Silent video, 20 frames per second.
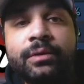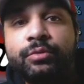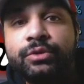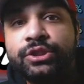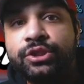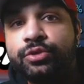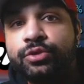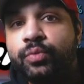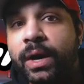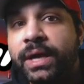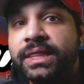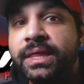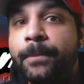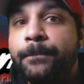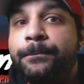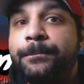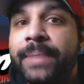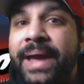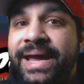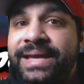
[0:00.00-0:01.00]
which is why the
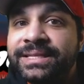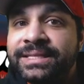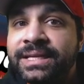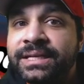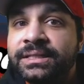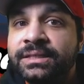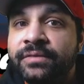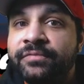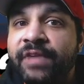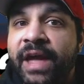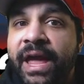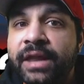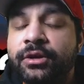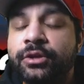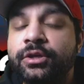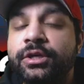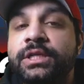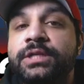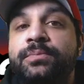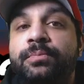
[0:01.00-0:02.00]
basic to
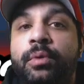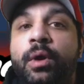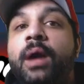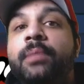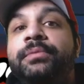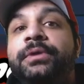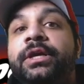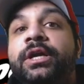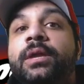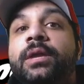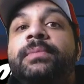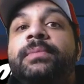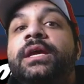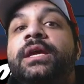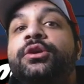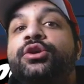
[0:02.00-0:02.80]
Vader is probably going to be